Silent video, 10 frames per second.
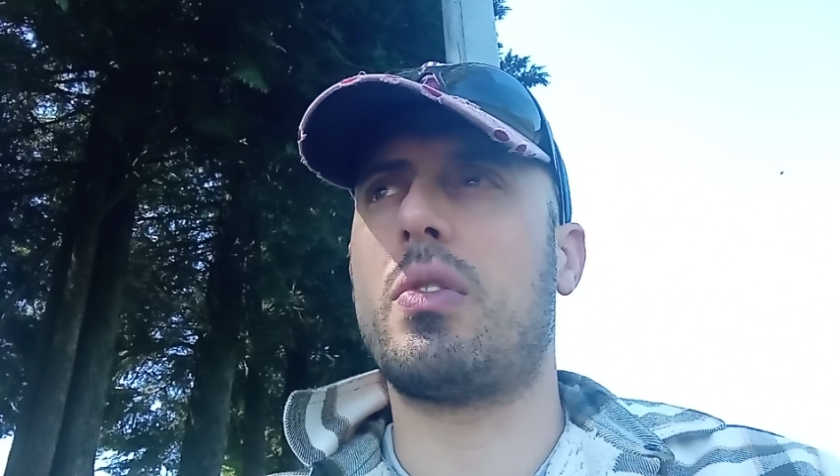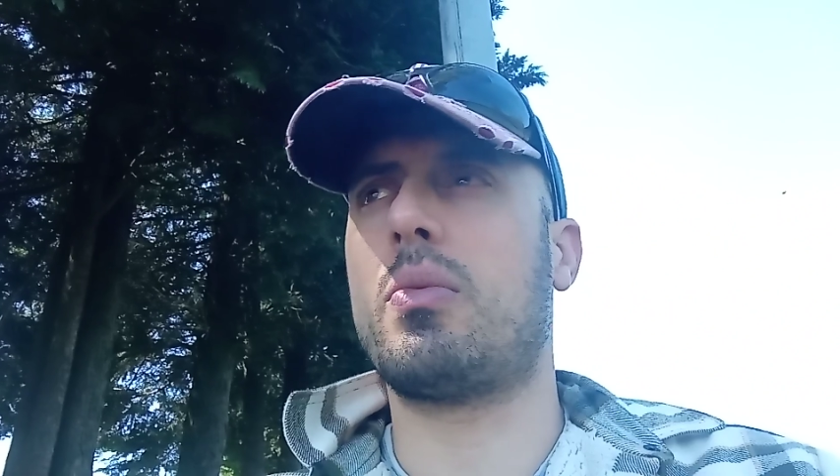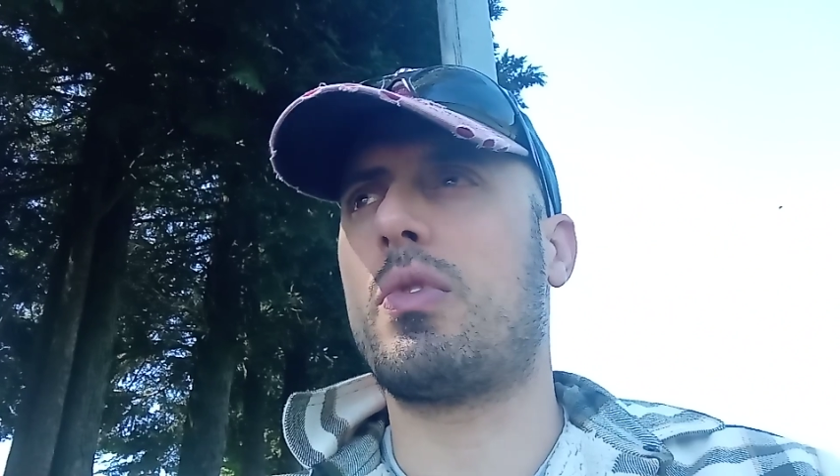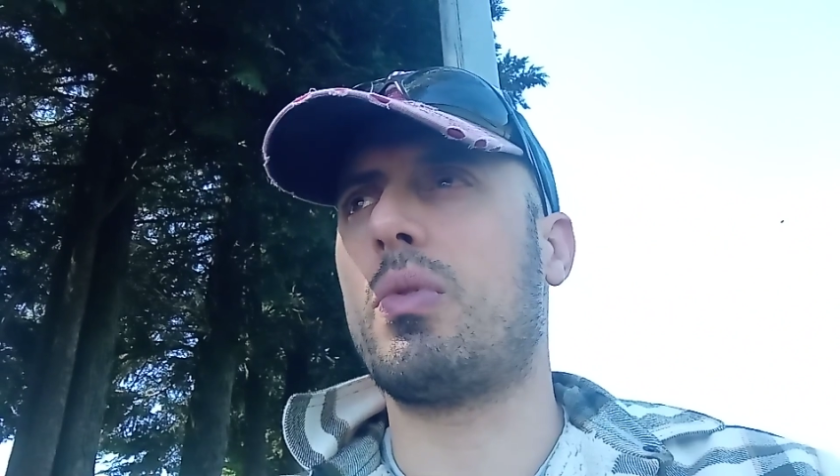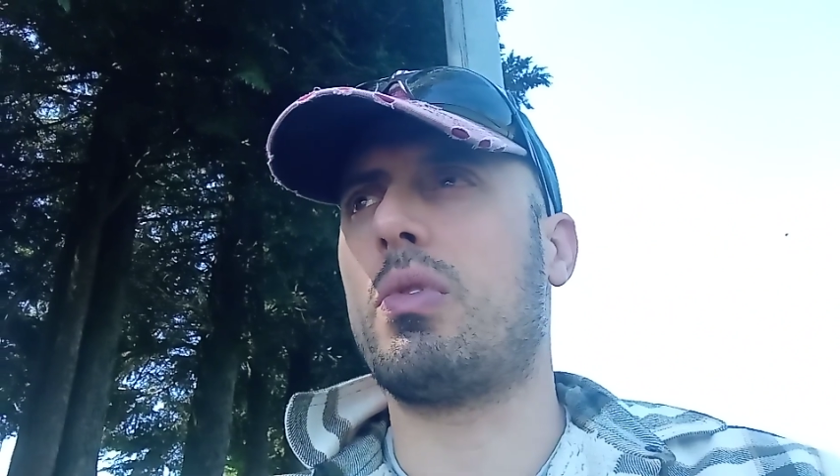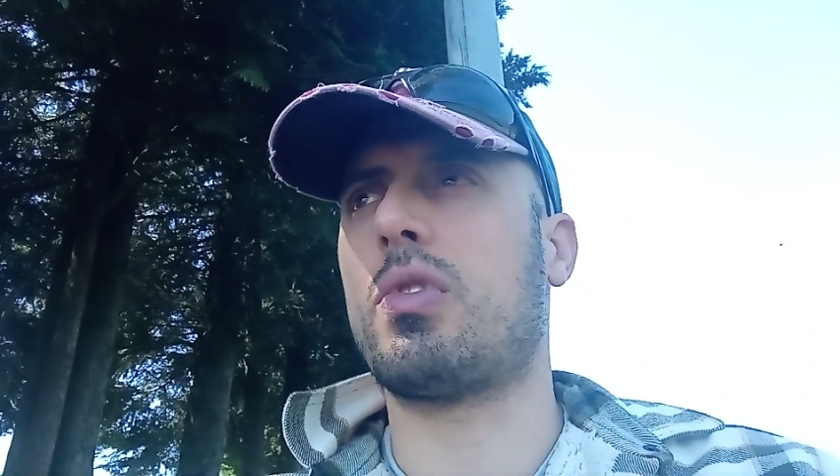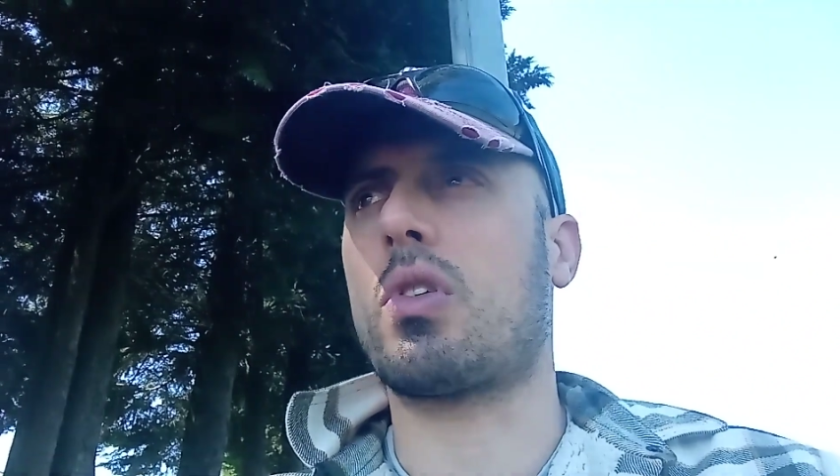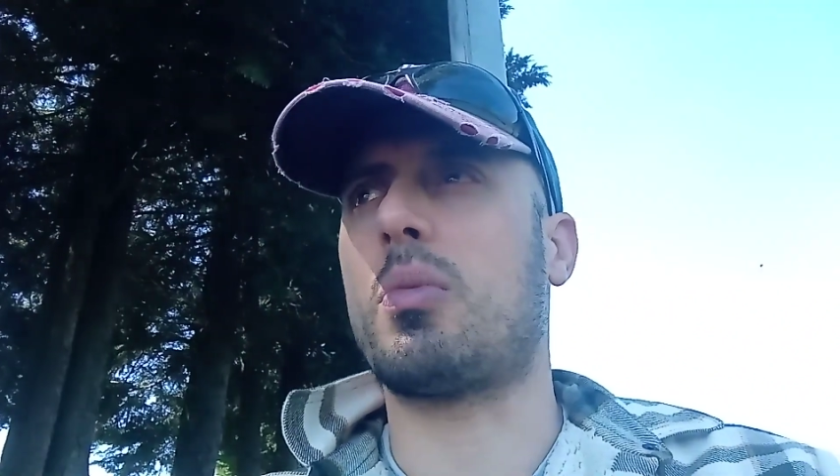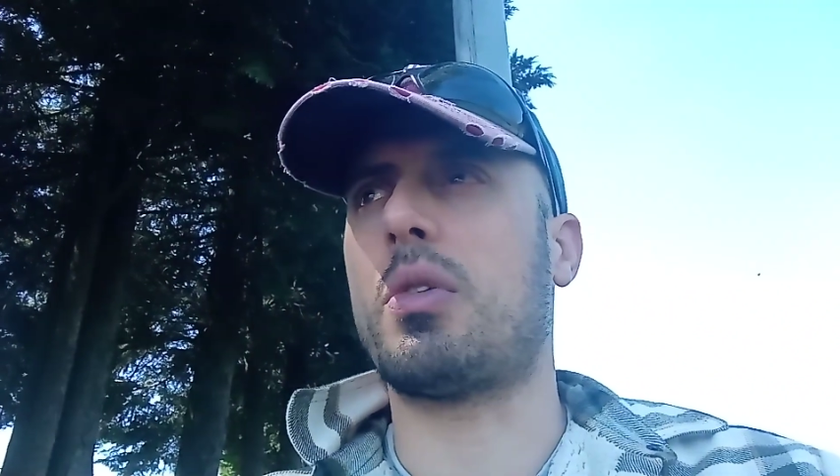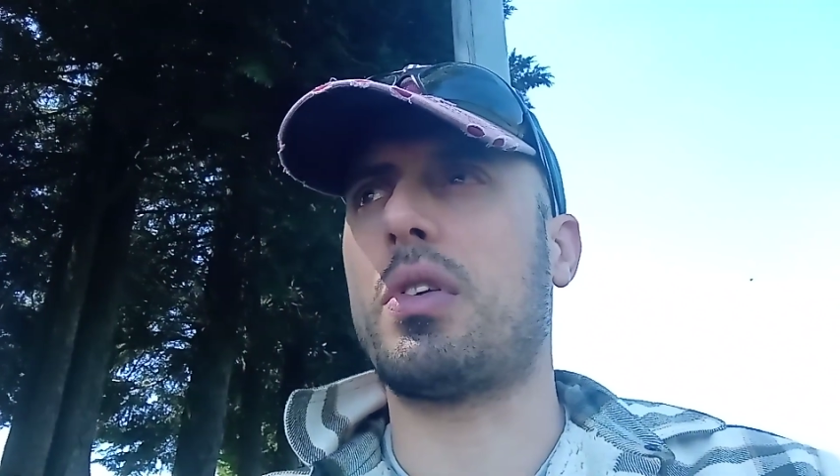which we'll talk
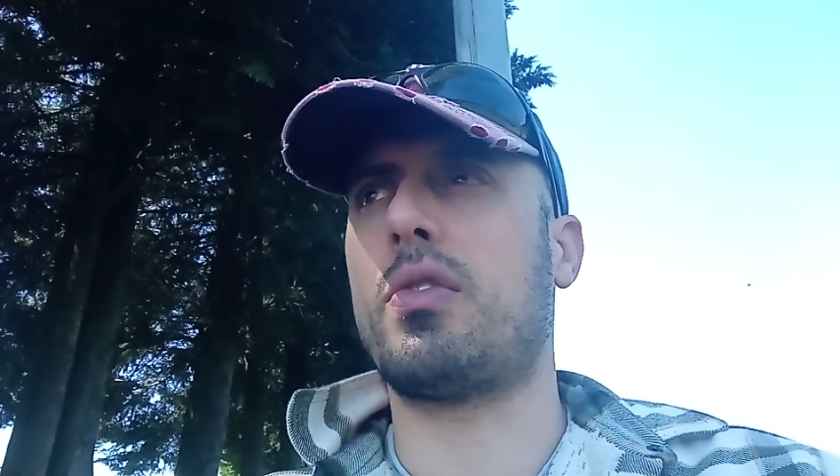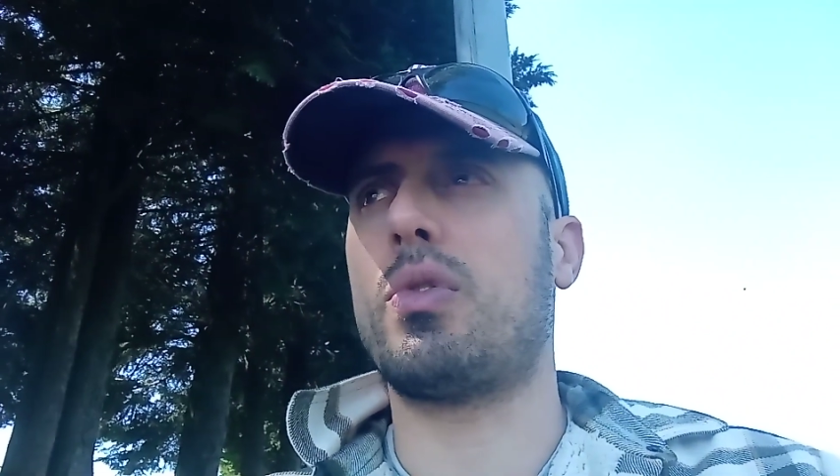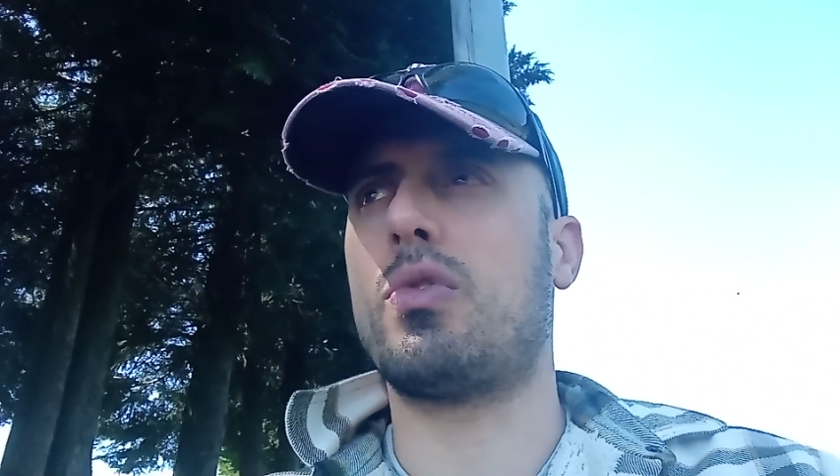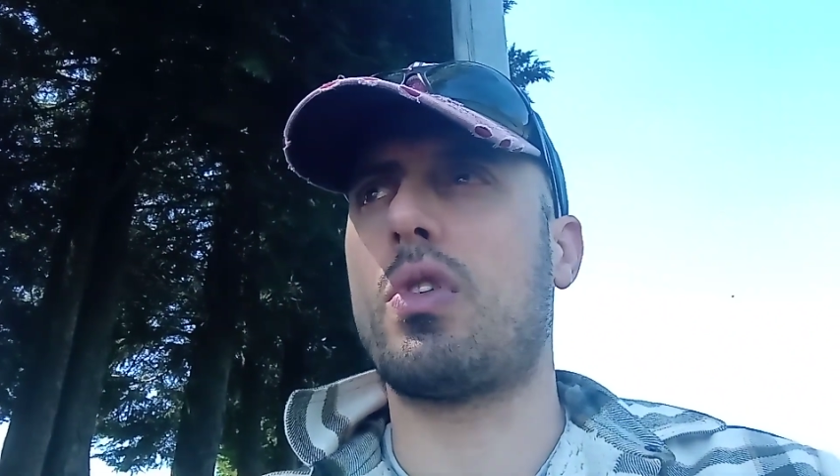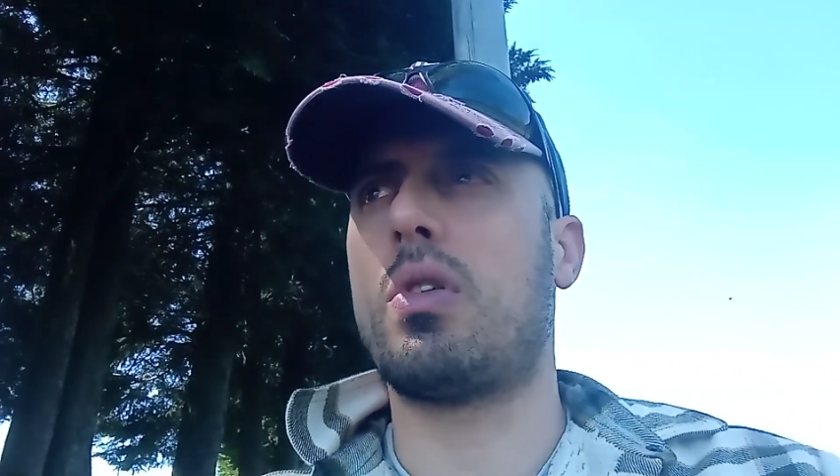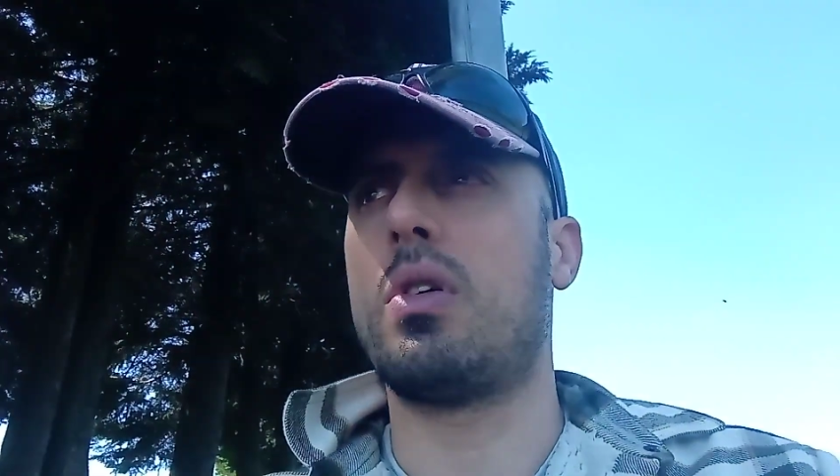about in the future.